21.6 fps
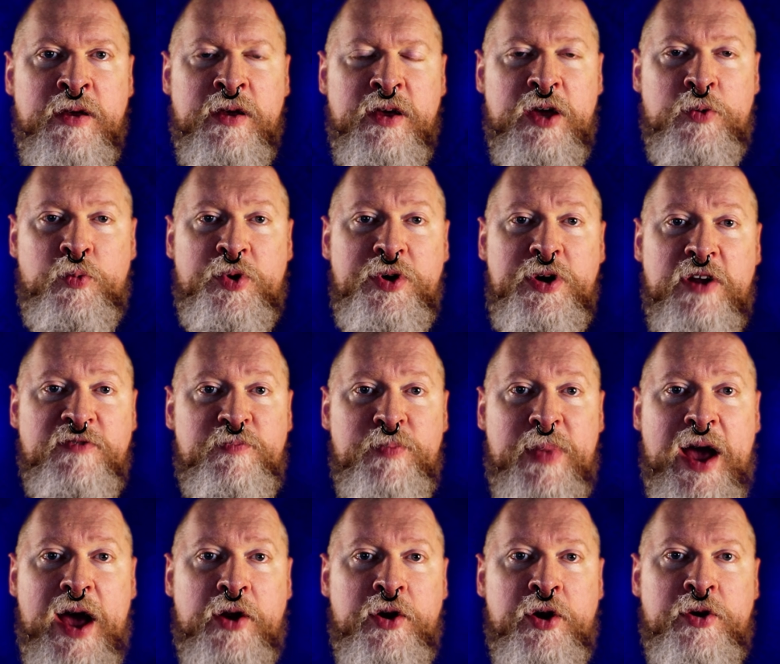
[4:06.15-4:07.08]
It wouldn't have
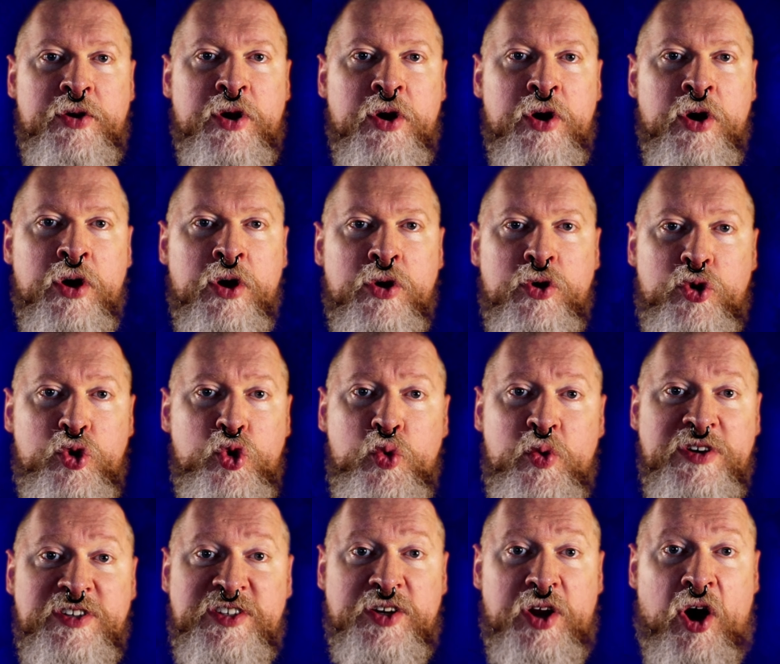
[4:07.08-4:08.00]
mattered who
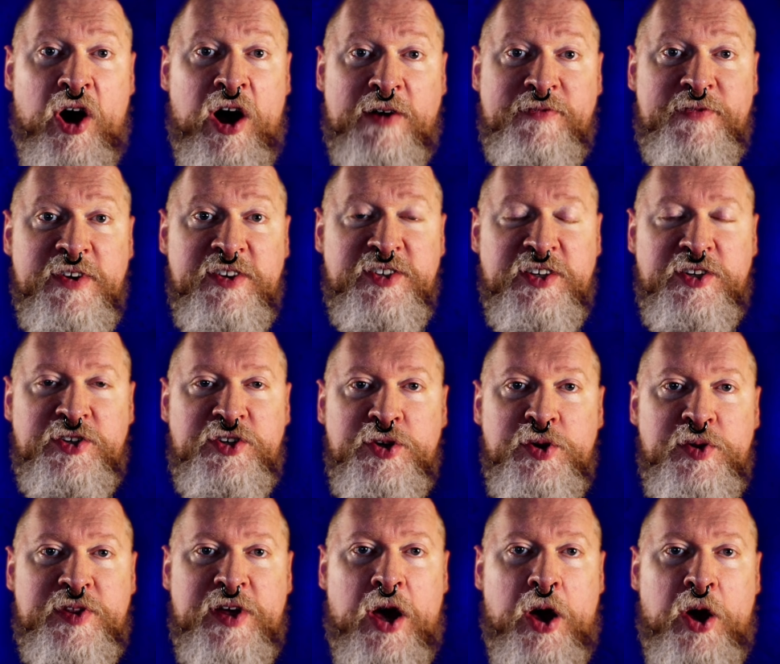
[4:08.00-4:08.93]
was in office in
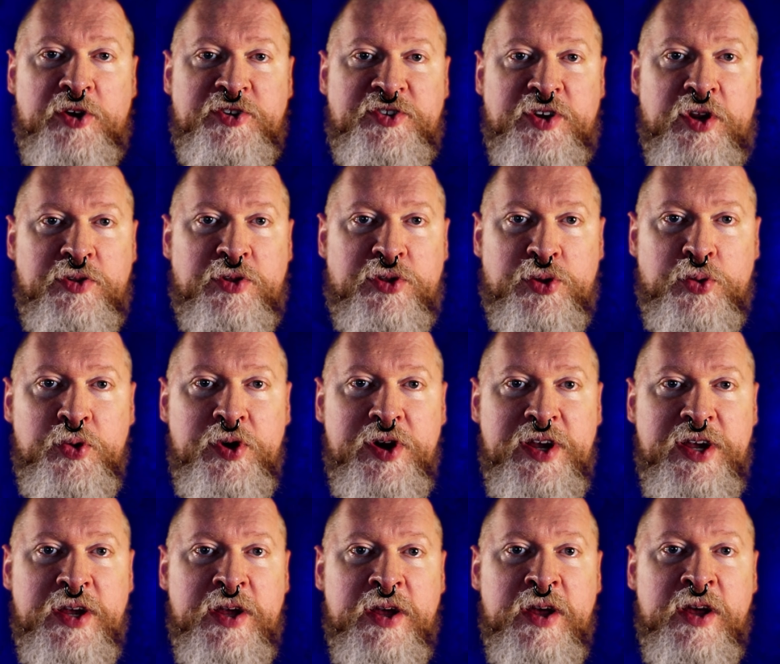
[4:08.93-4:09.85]

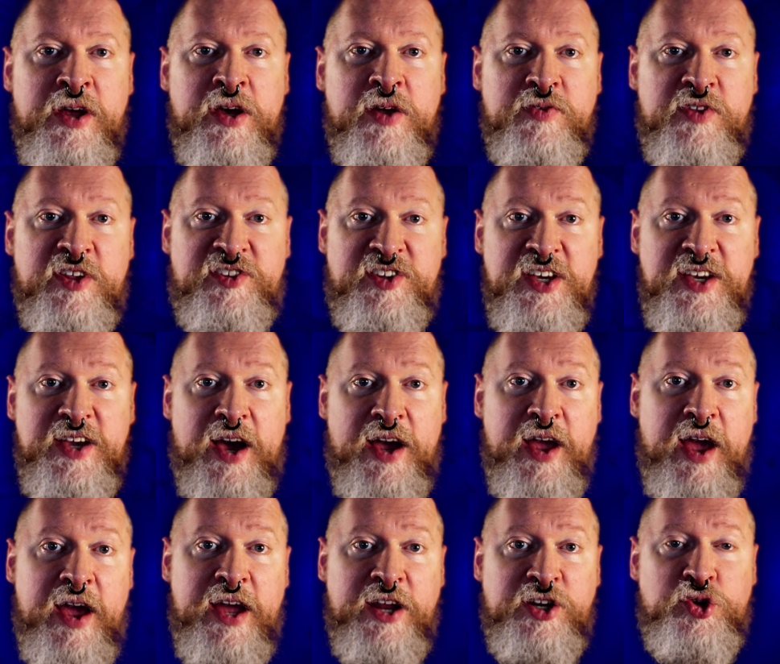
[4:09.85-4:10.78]
2003, the
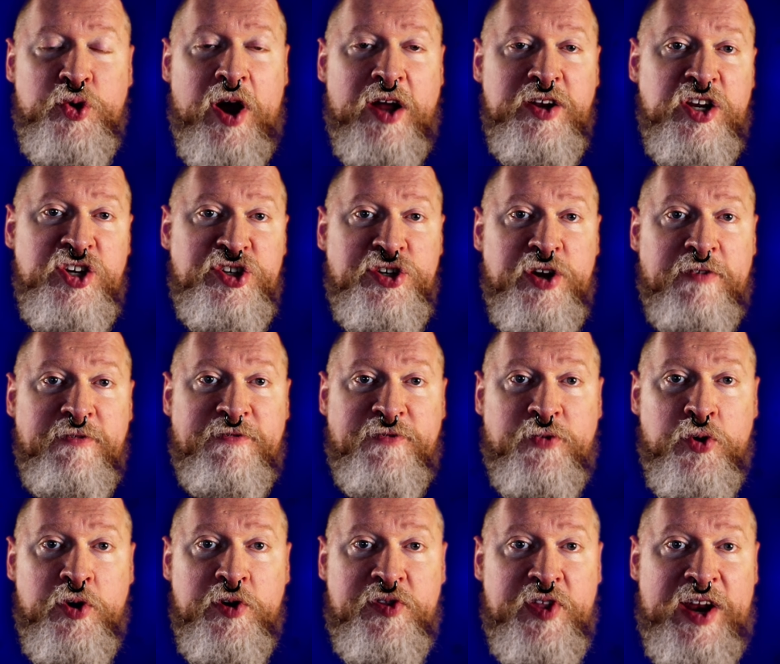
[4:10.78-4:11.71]
CIA tried to shove
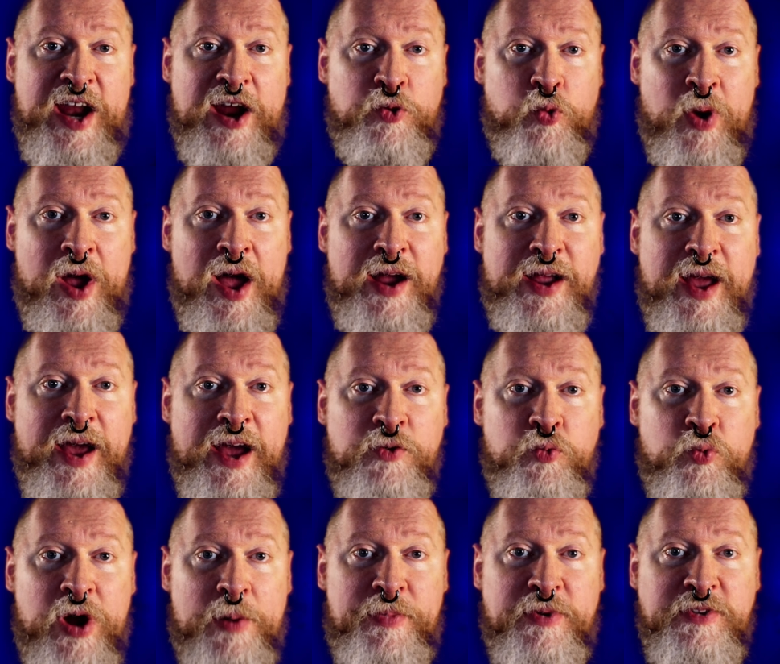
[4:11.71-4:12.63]
forth that Iraq had
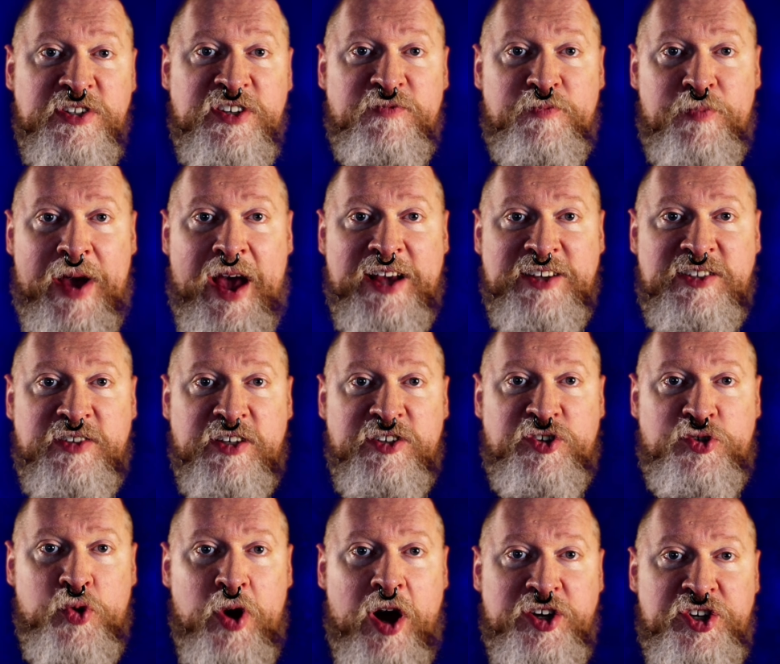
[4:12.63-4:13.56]
weapons of mass
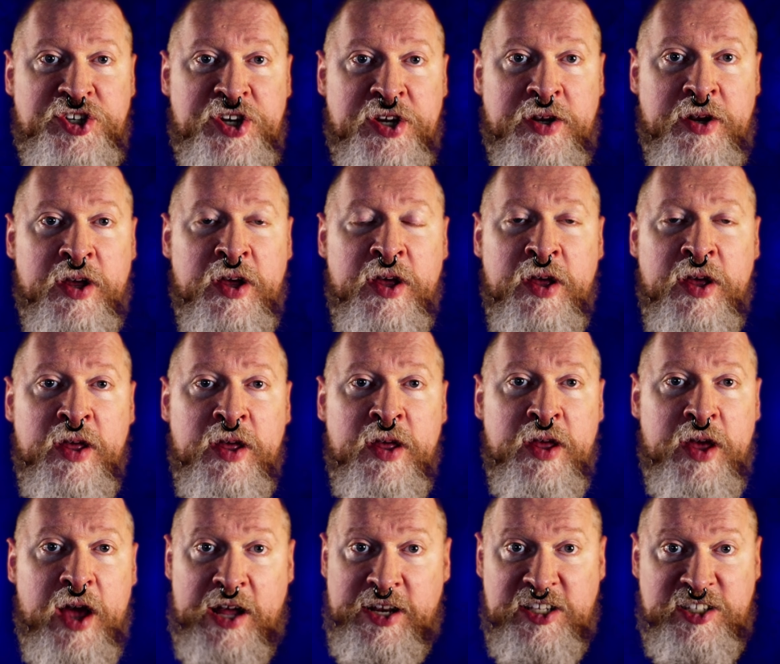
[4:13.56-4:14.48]
destruction,
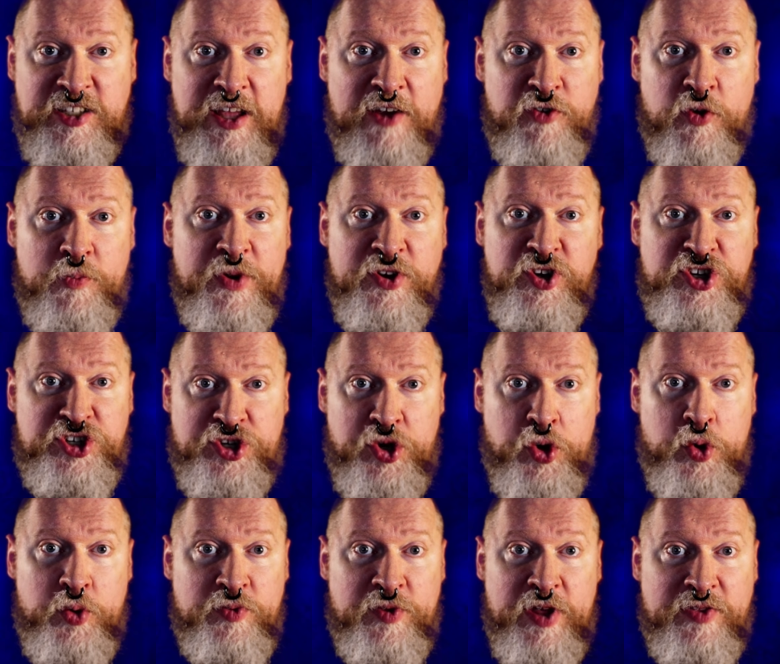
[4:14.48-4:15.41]
and it's never been
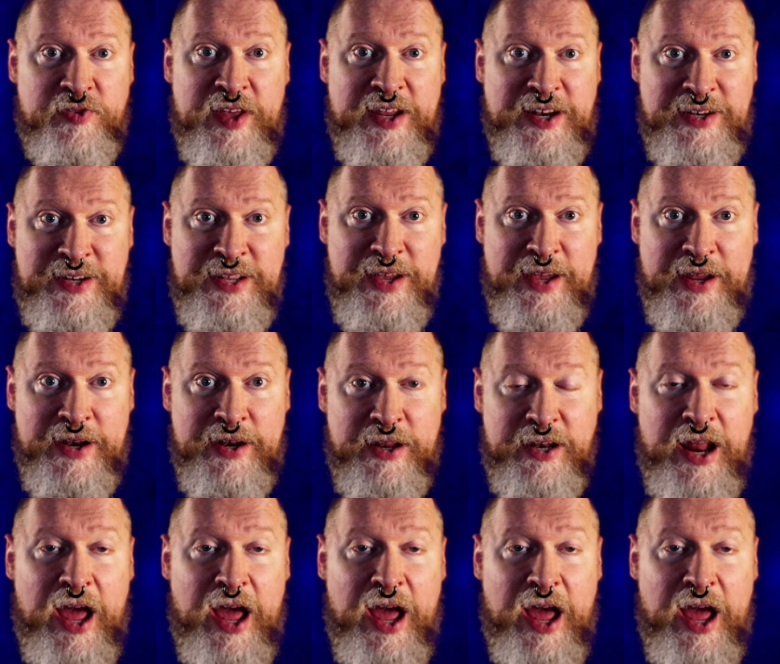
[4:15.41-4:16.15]
shown that they did.